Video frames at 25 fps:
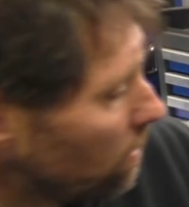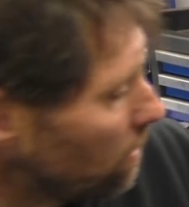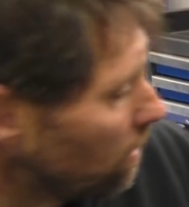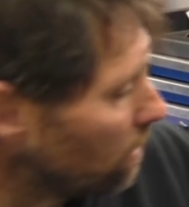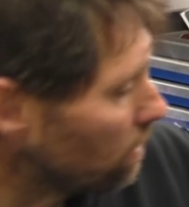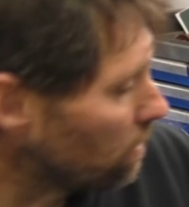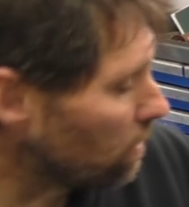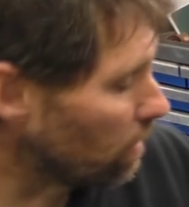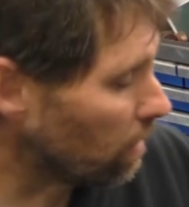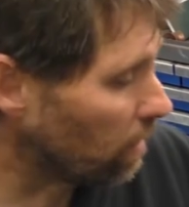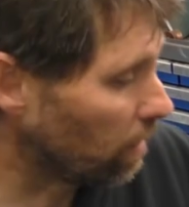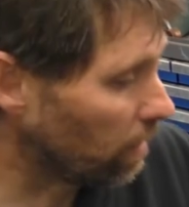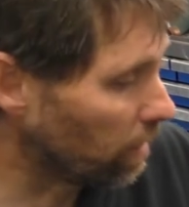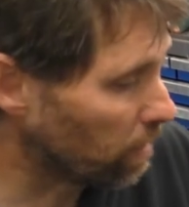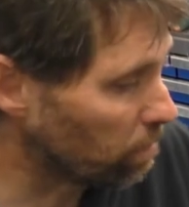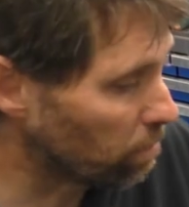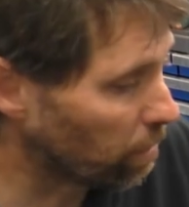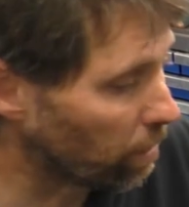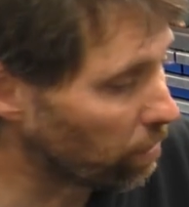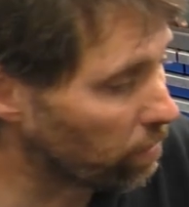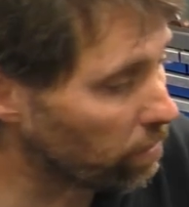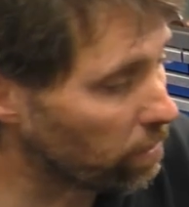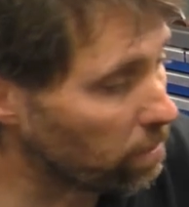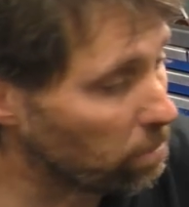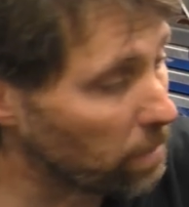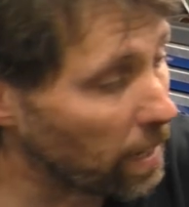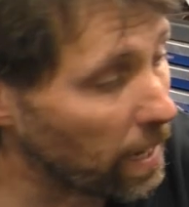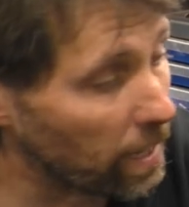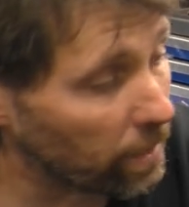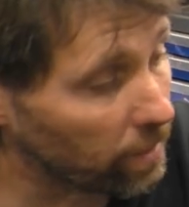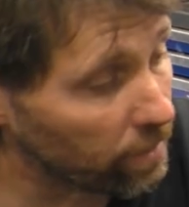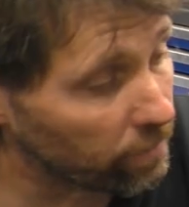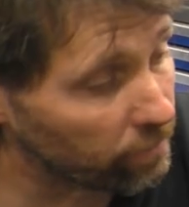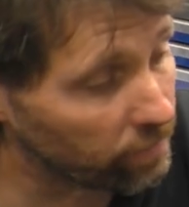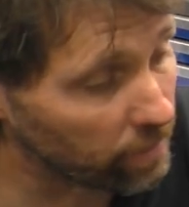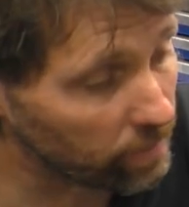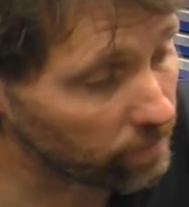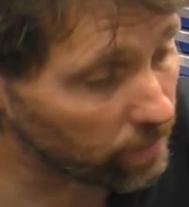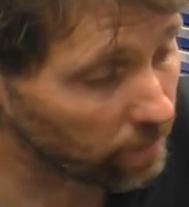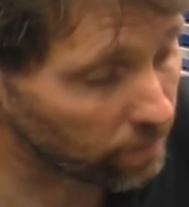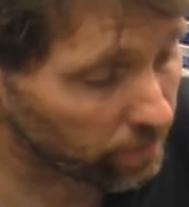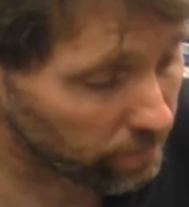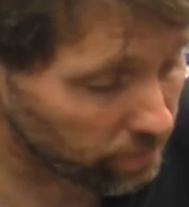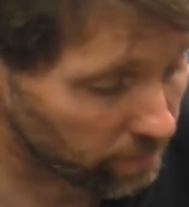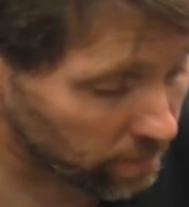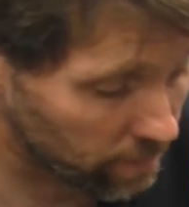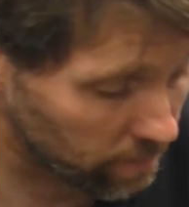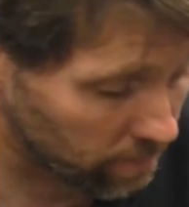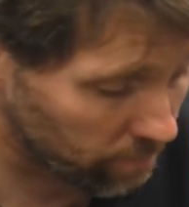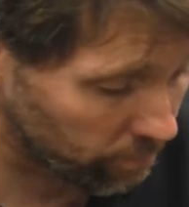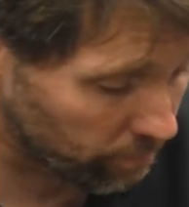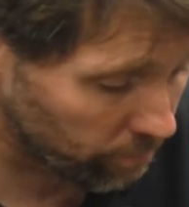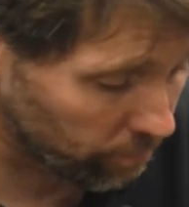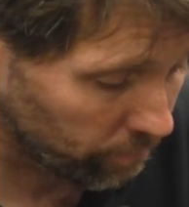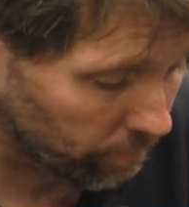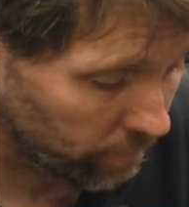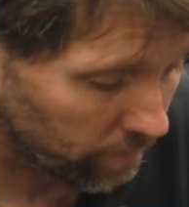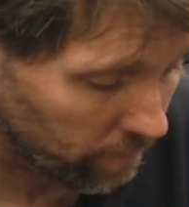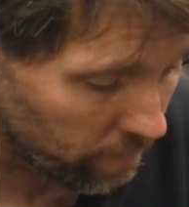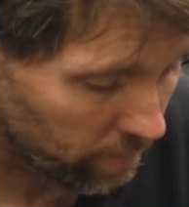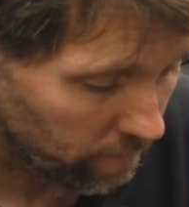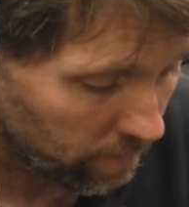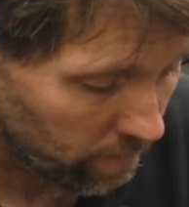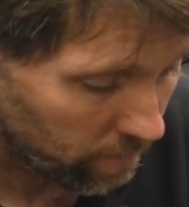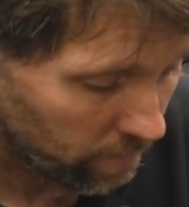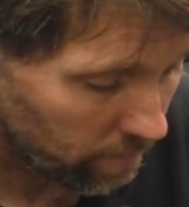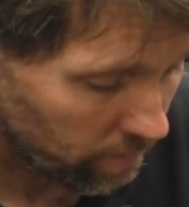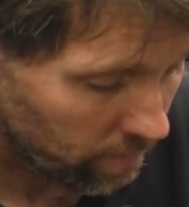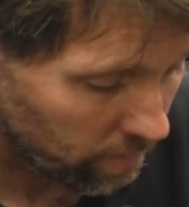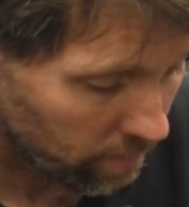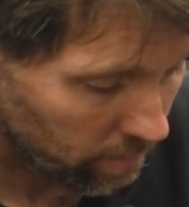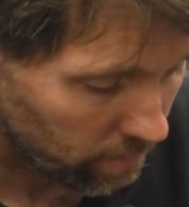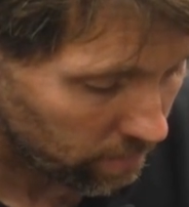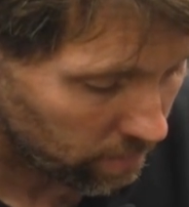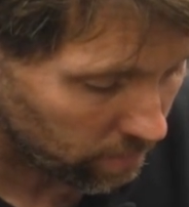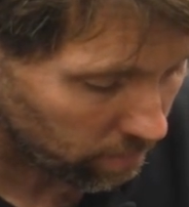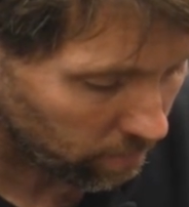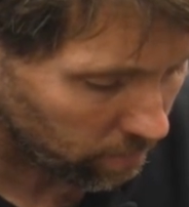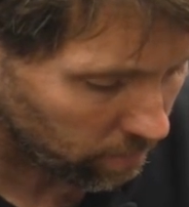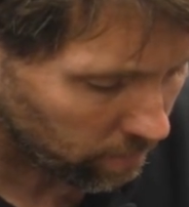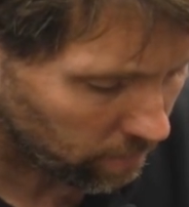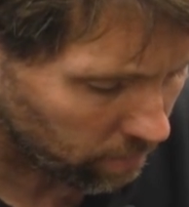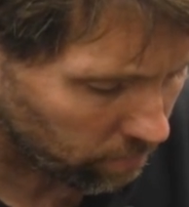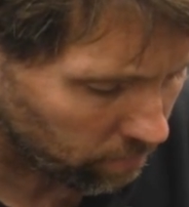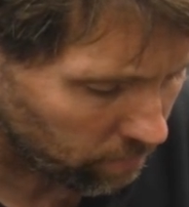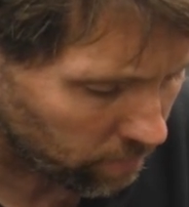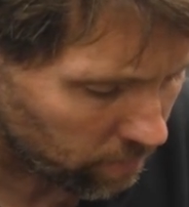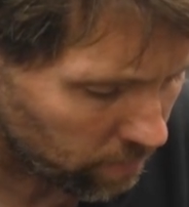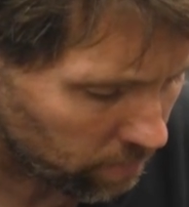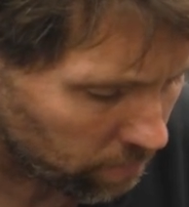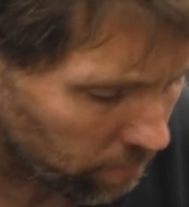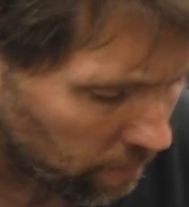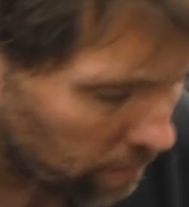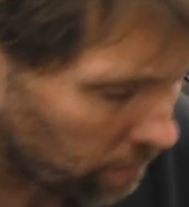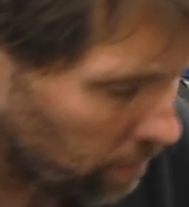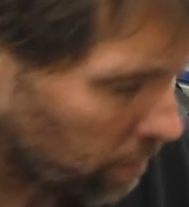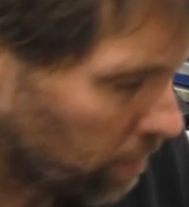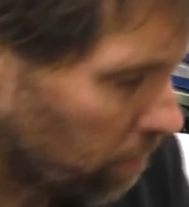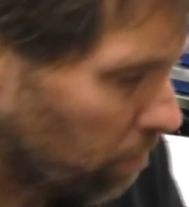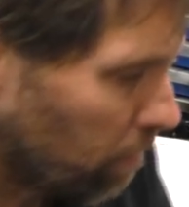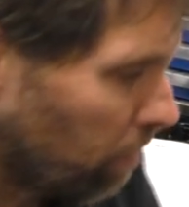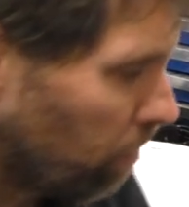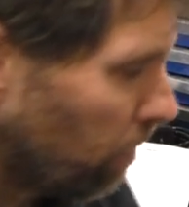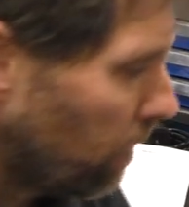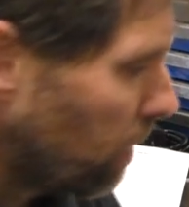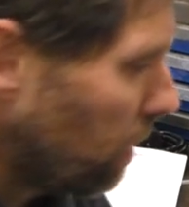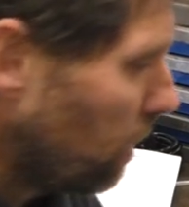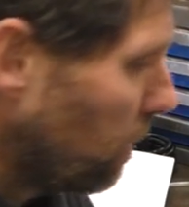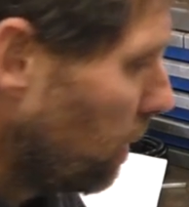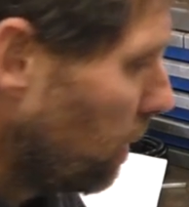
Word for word: It says to clean both the male and the female thread, so I'll give this one a little bit of a